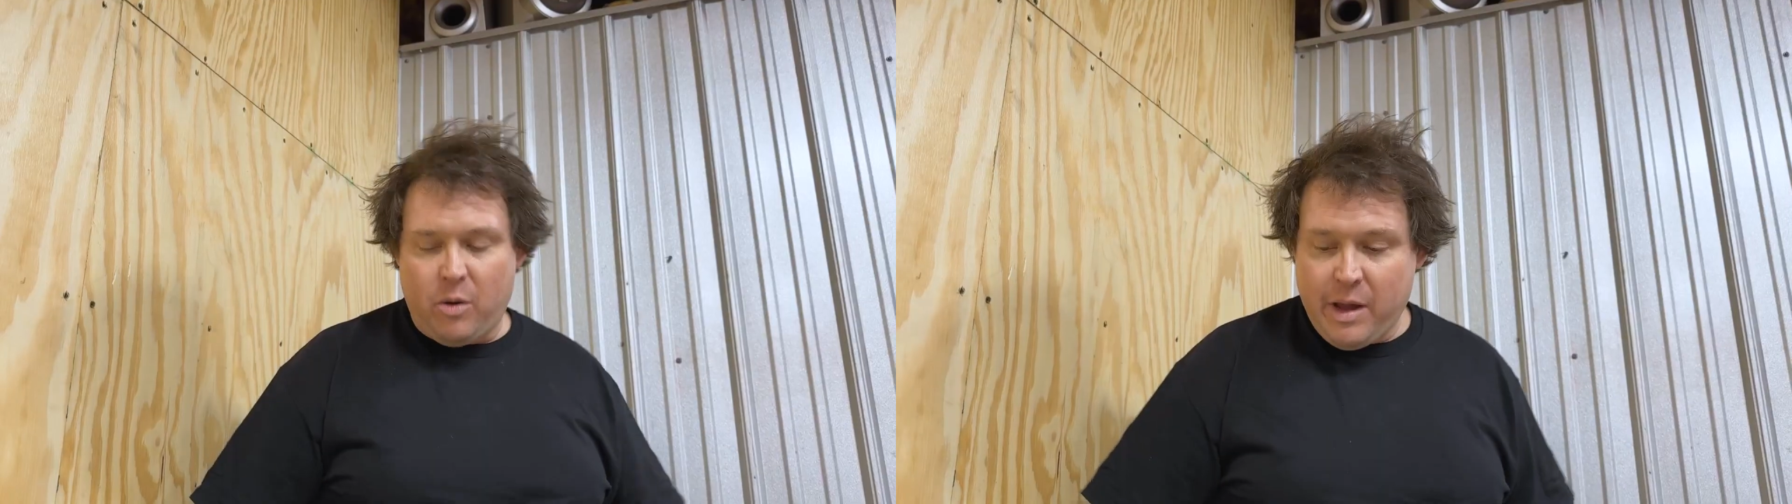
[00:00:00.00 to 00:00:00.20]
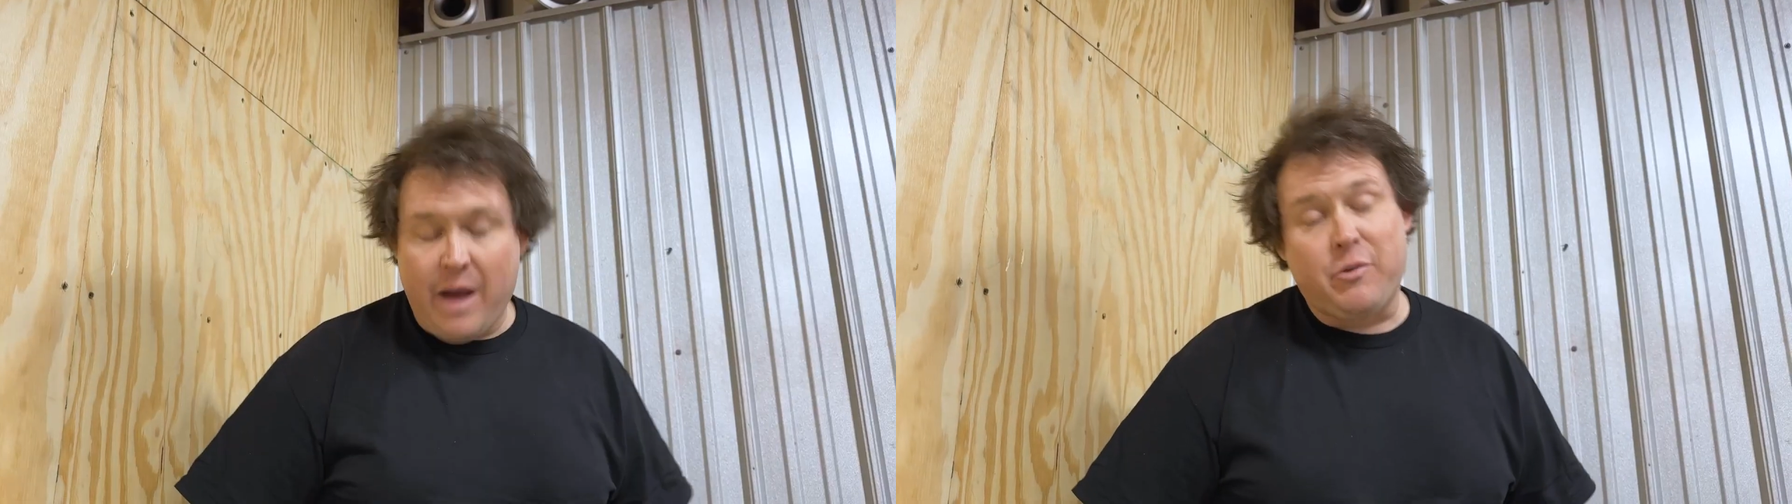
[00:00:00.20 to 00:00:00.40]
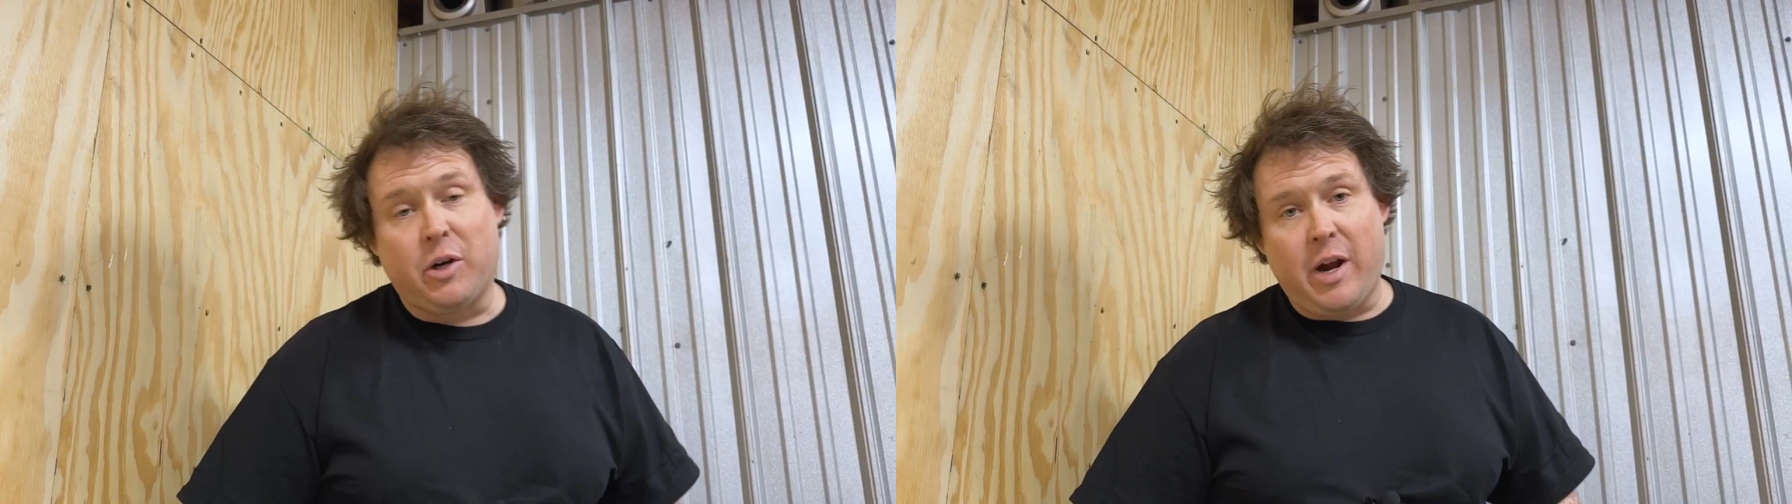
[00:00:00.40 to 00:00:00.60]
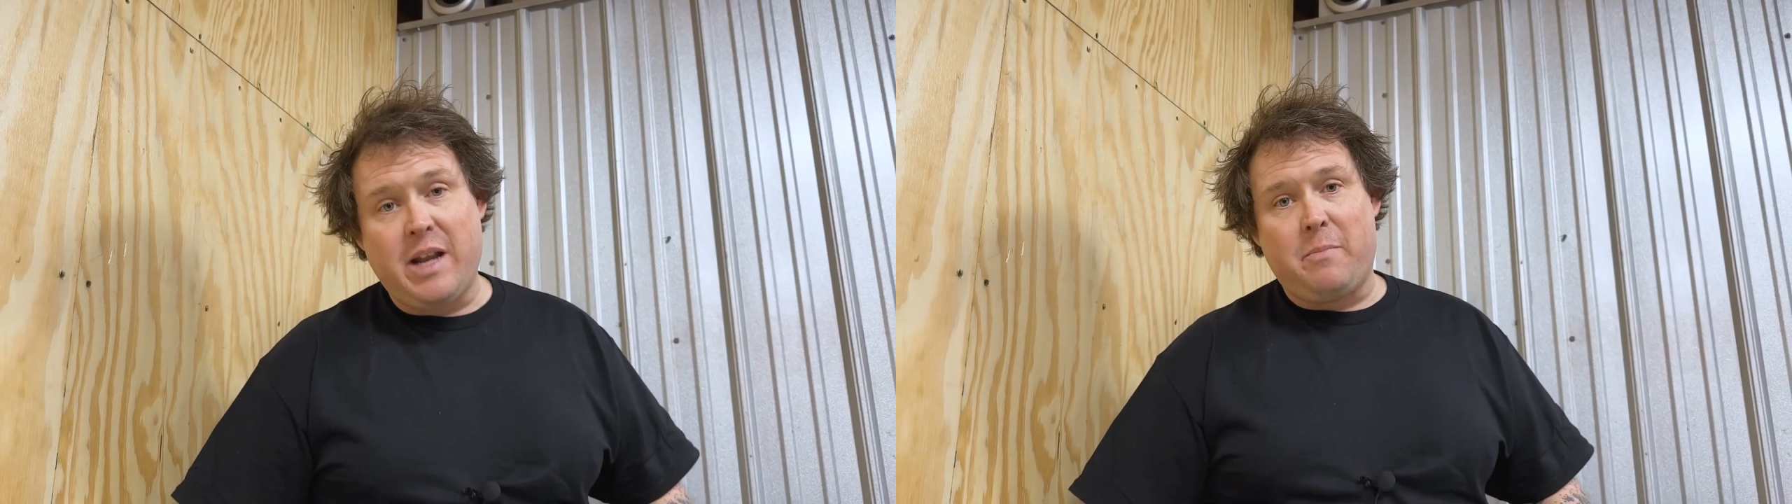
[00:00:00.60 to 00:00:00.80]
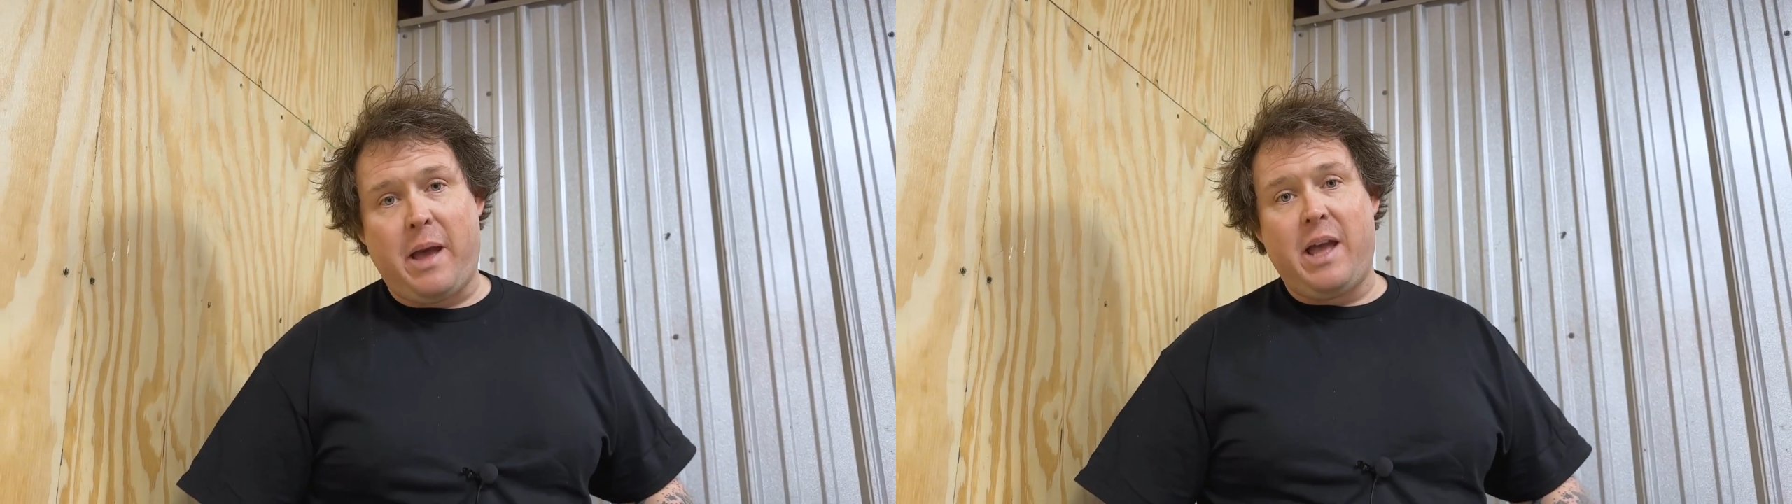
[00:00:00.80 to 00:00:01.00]
After great
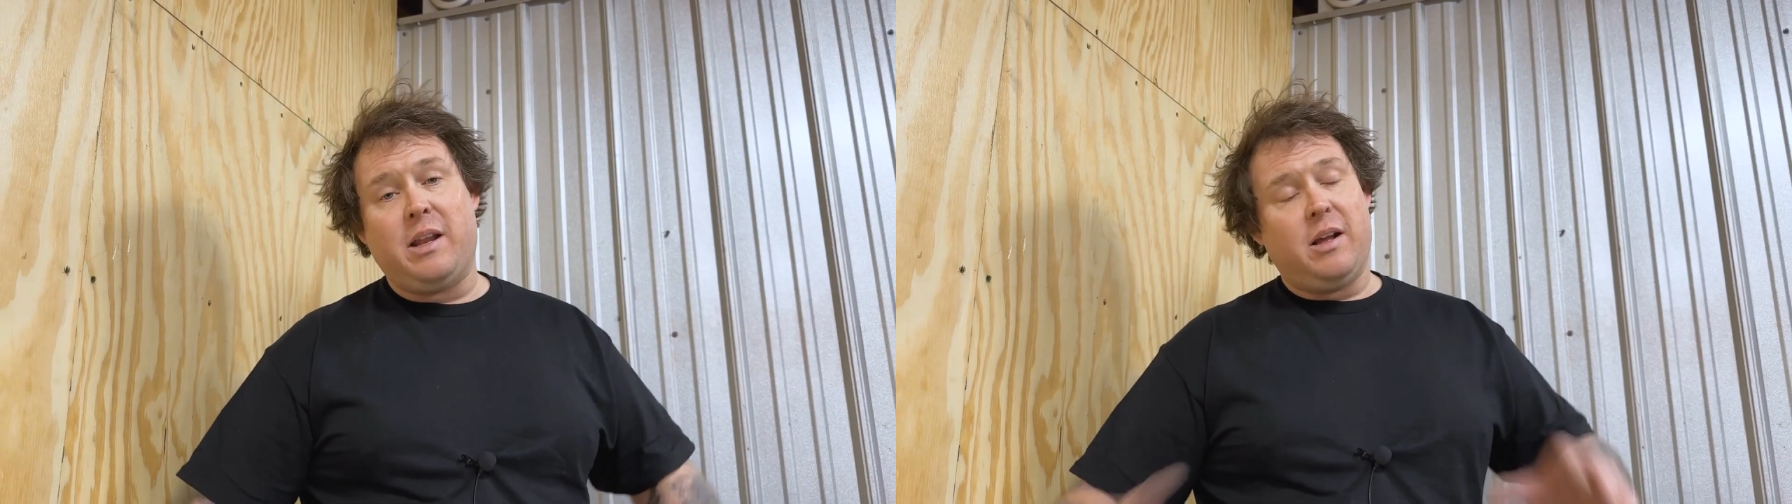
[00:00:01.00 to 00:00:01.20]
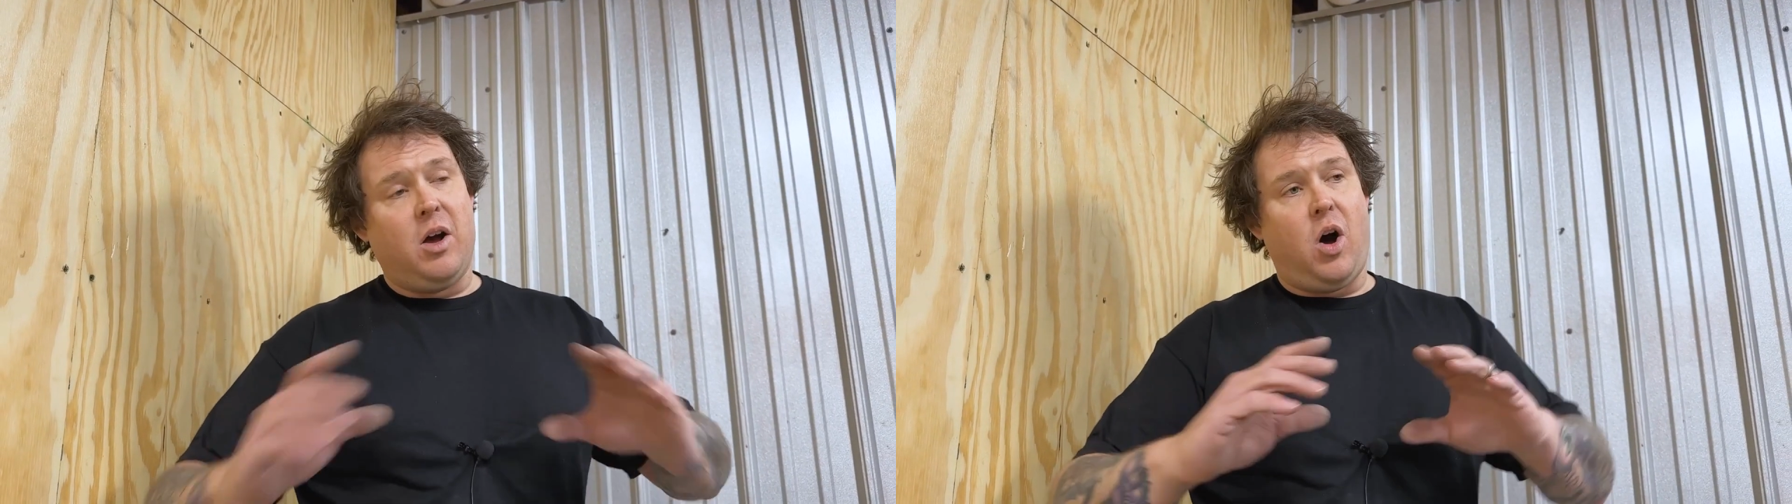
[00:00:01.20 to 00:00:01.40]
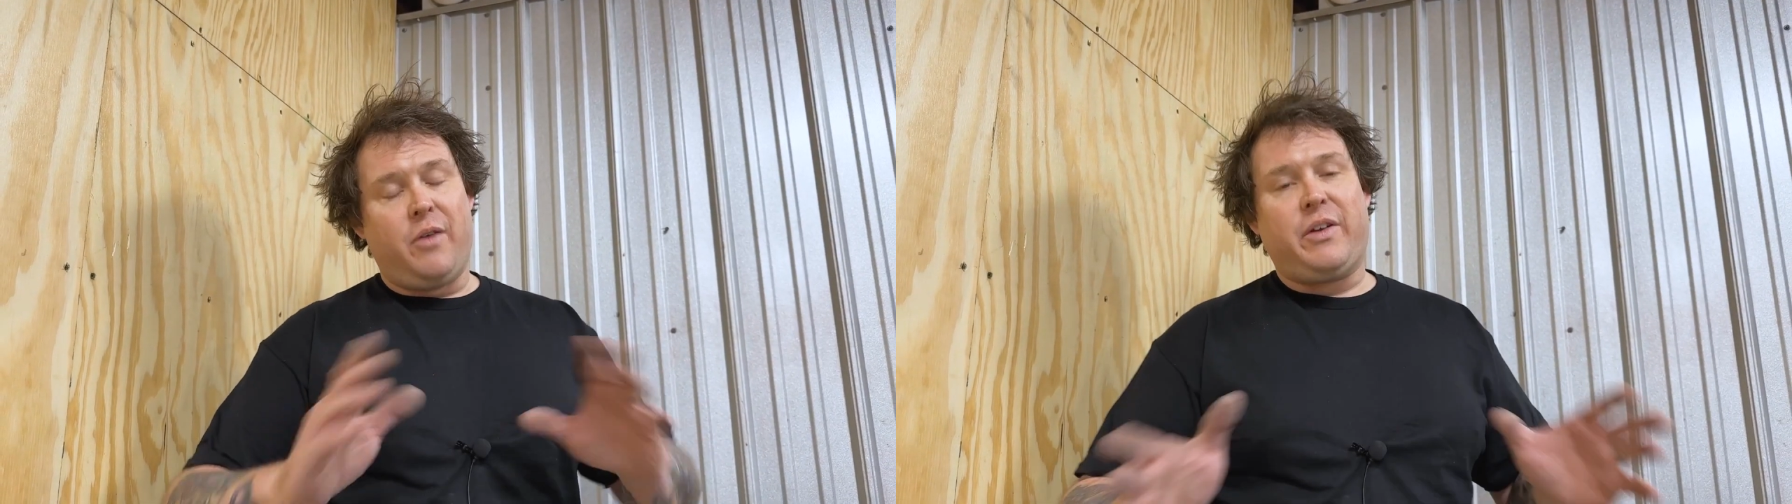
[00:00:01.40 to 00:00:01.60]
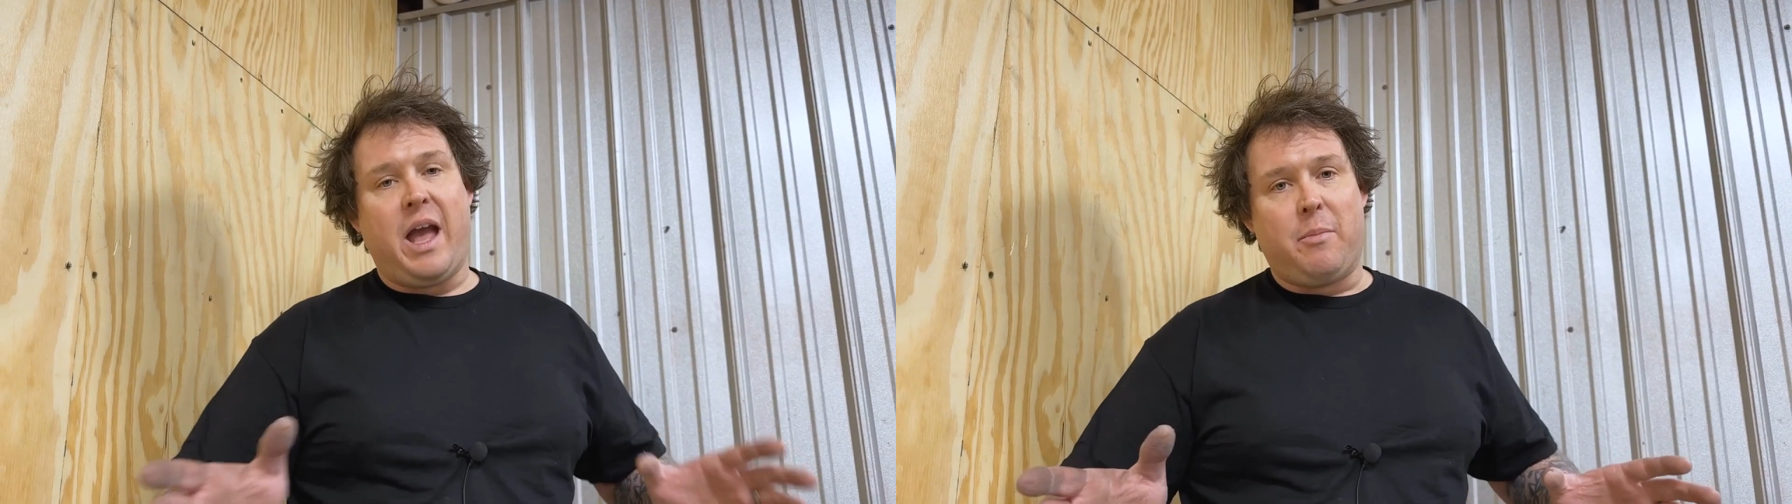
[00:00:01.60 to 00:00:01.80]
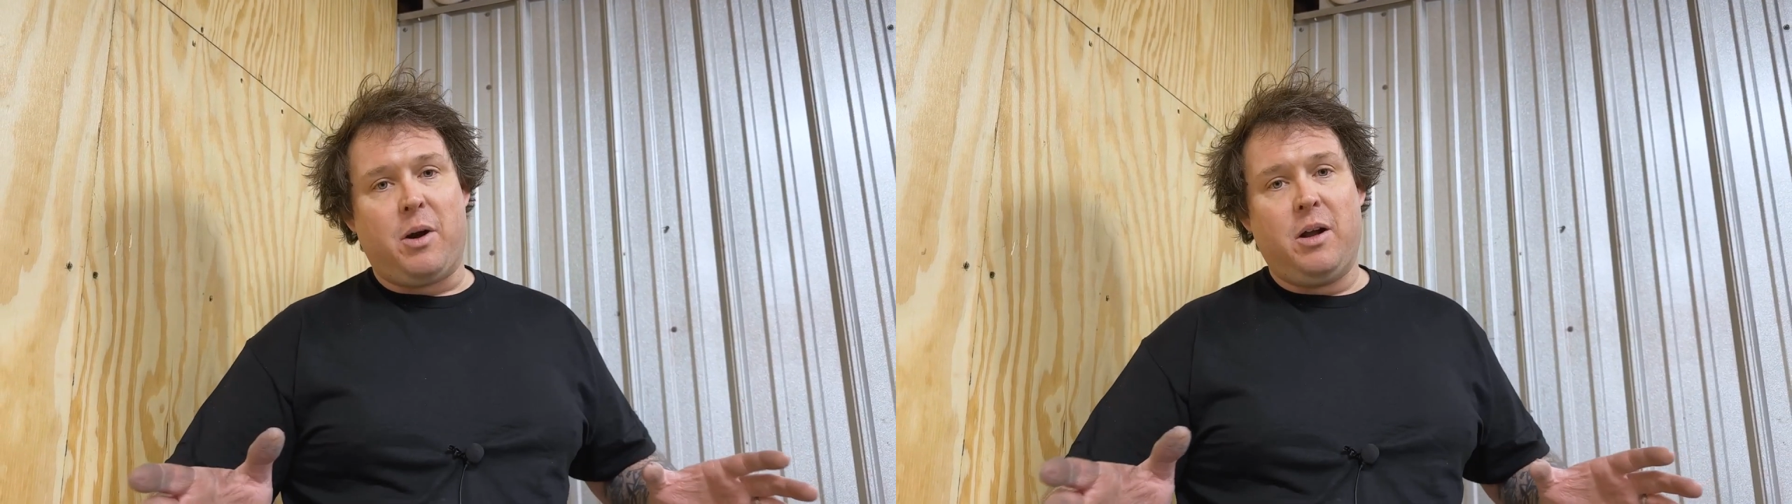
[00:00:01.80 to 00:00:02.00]
debate off
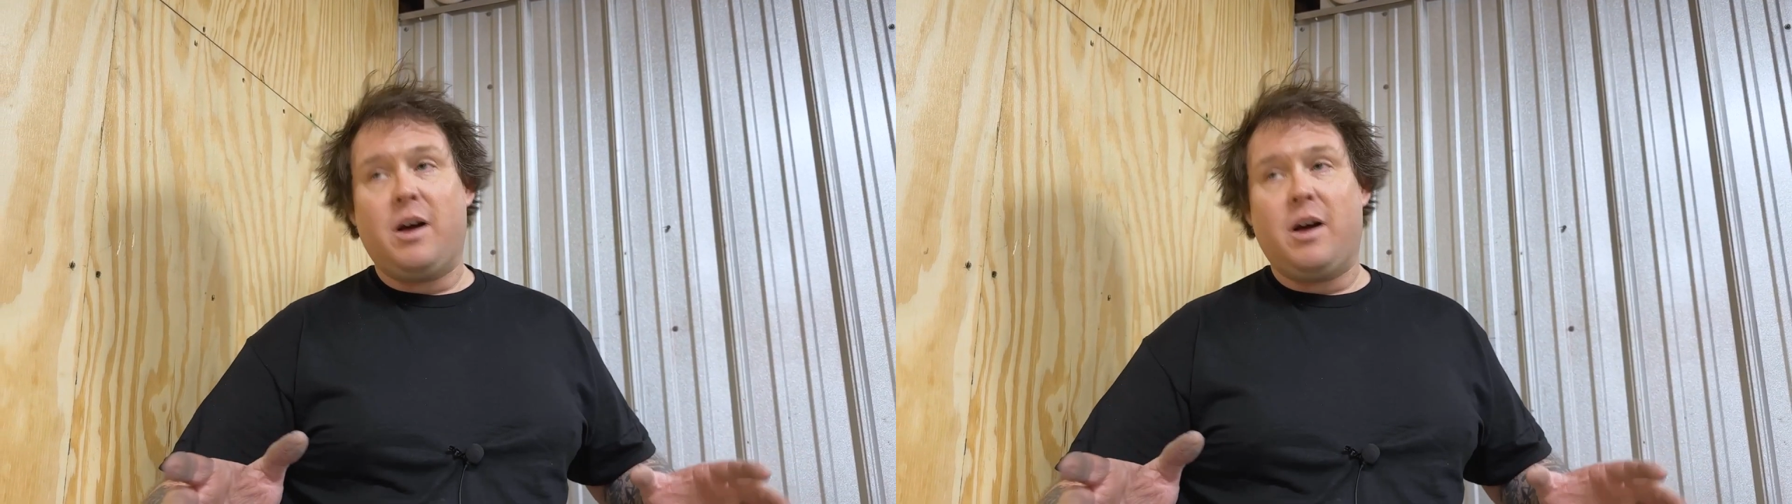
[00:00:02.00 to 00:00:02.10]
camera